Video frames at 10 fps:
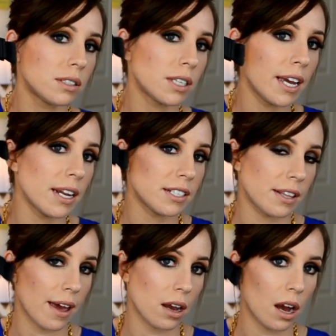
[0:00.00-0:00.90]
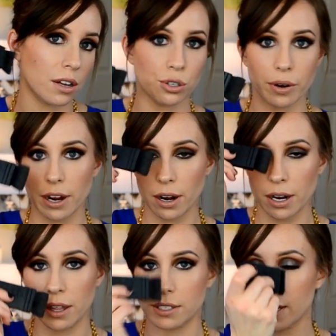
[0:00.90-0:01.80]
to get into that contour
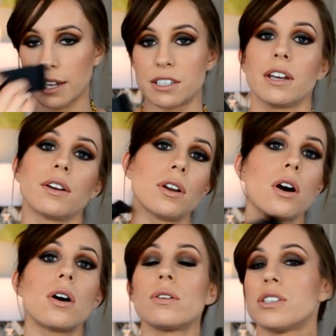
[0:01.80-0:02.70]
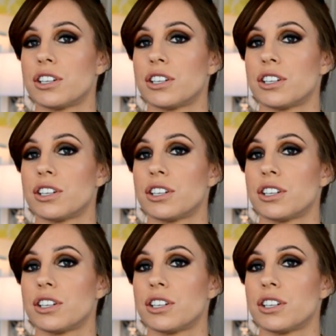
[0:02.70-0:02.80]
area, the sides of your nose,